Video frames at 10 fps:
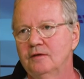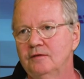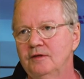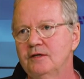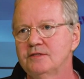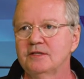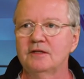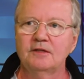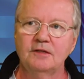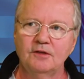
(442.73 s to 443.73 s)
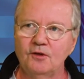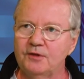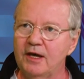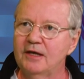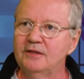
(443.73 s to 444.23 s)
They still, you know,
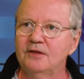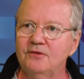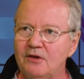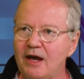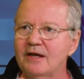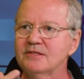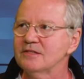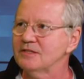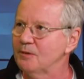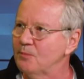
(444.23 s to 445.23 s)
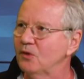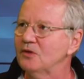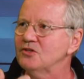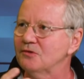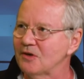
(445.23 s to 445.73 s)
they had their accents, their
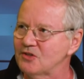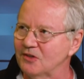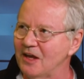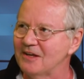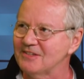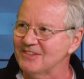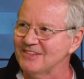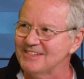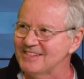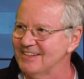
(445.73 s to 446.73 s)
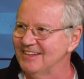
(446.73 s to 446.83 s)
Polish and Russian accents